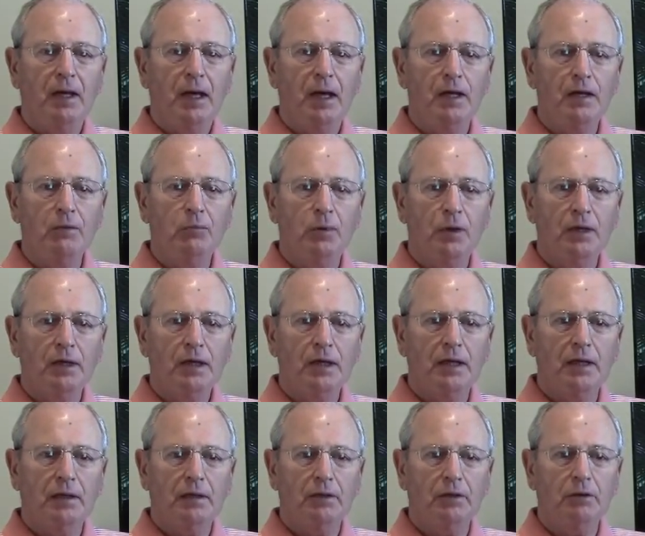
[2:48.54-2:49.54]
and you want to
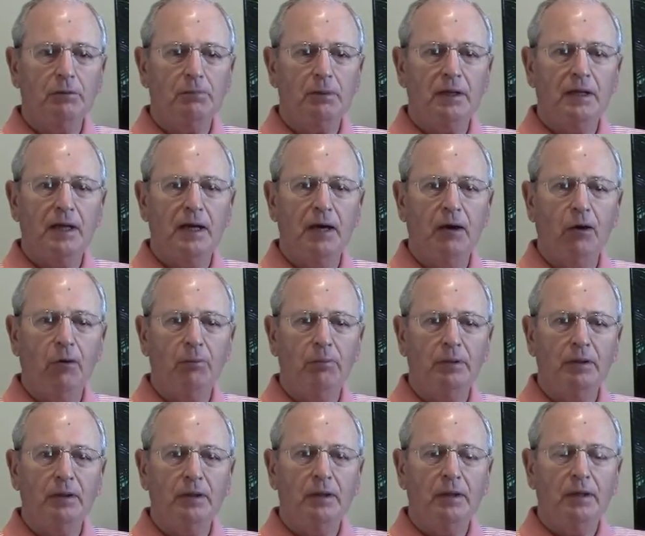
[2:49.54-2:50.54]
get a little bit of
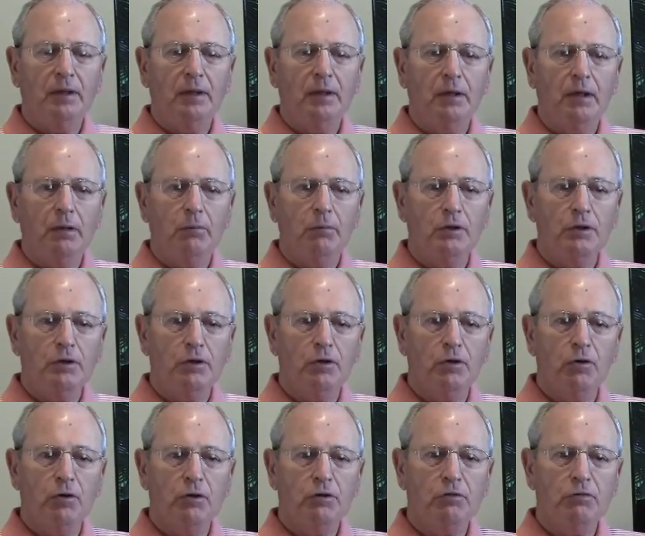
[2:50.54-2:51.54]
help when you're
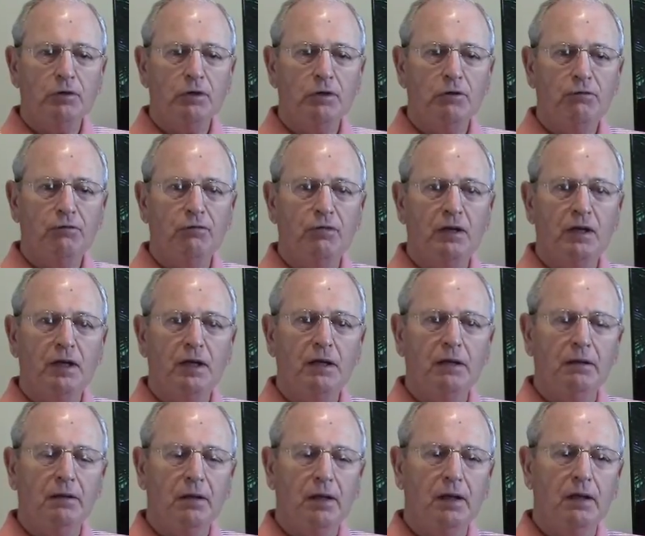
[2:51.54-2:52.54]
going through your
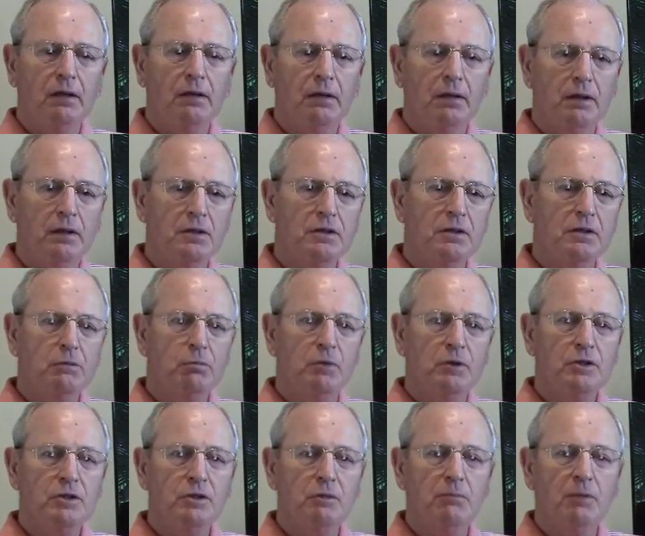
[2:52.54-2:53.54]
fitting, then this is
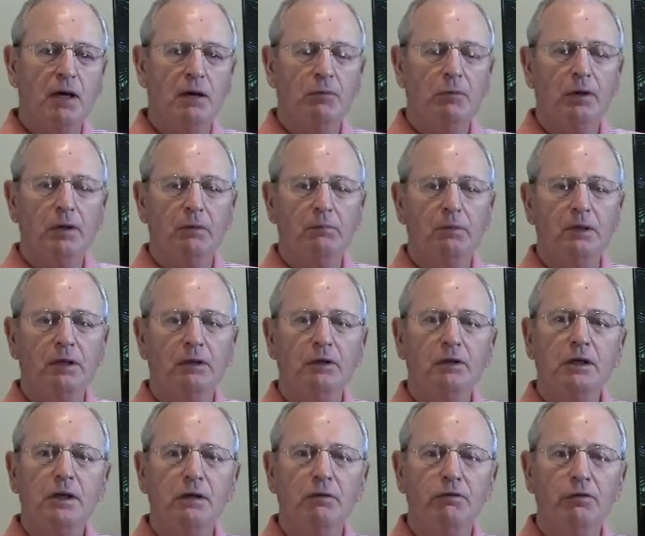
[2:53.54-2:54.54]
what you might want to be
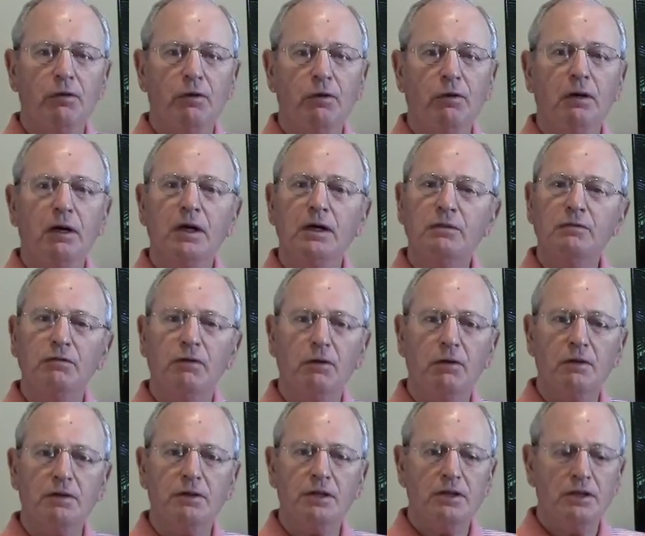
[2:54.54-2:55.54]
looking for as
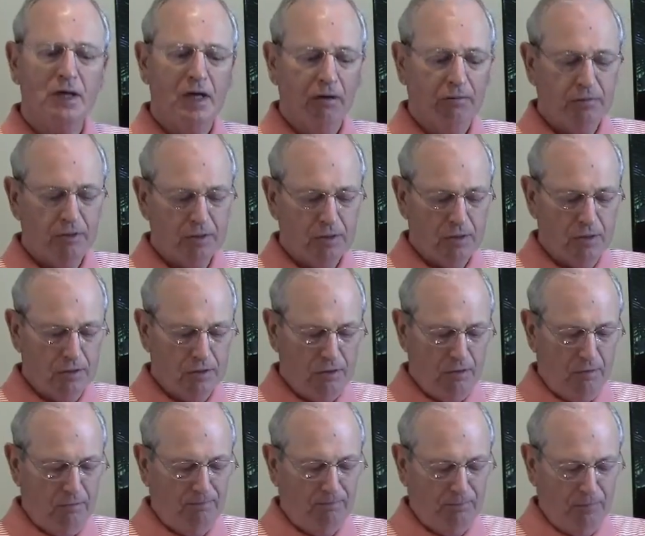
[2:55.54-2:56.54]
far as a shaft is
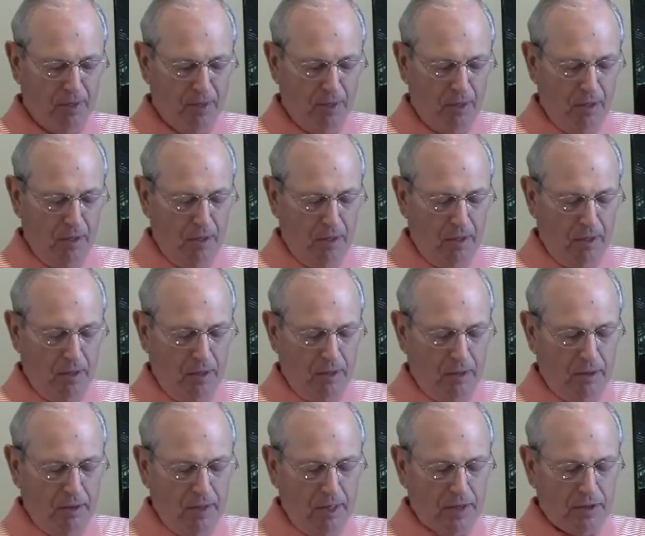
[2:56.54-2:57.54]
concerned.
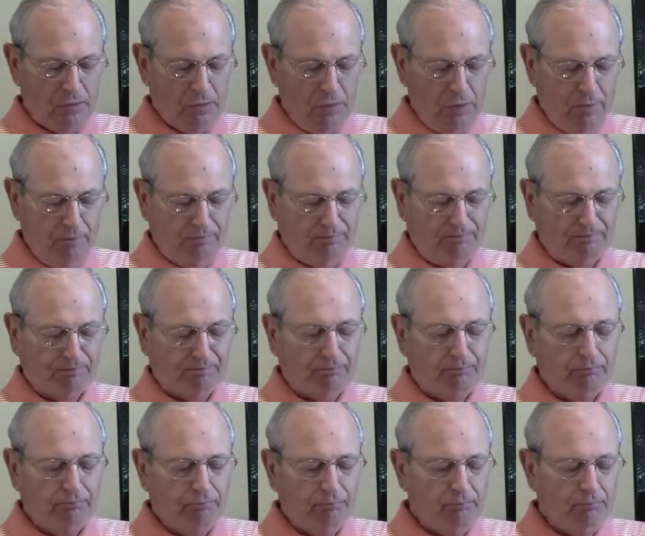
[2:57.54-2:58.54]
The next one,
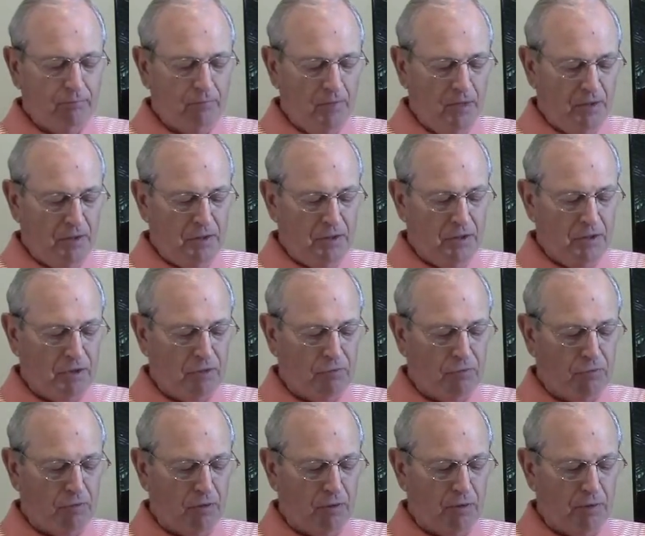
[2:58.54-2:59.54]
this is
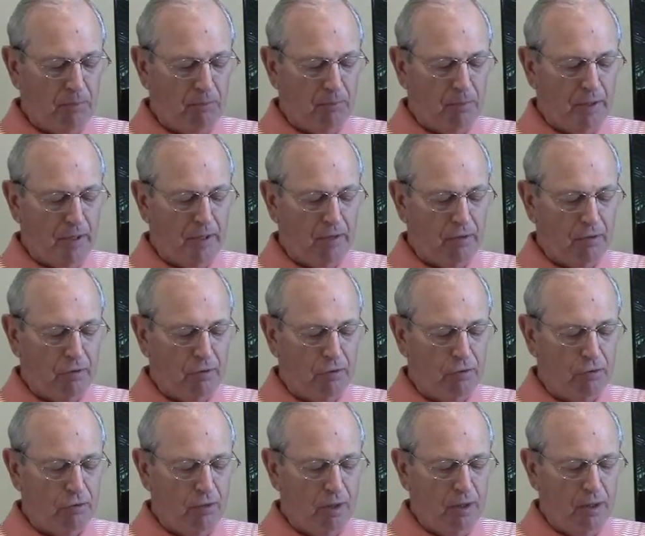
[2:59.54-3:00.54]
for the player
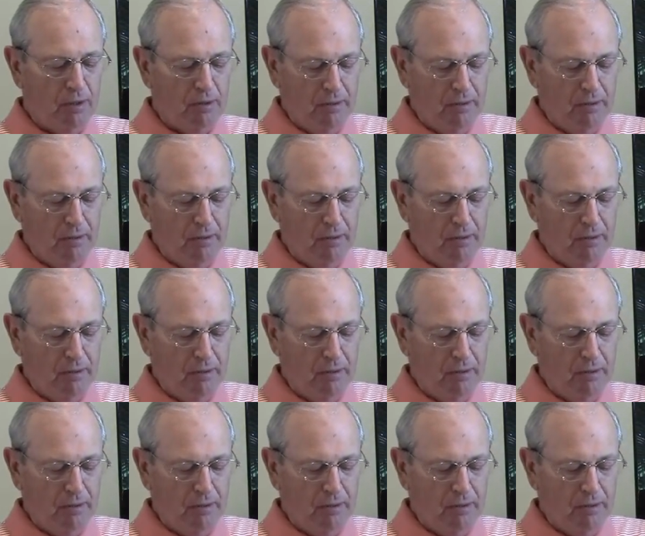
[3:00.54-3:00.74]
who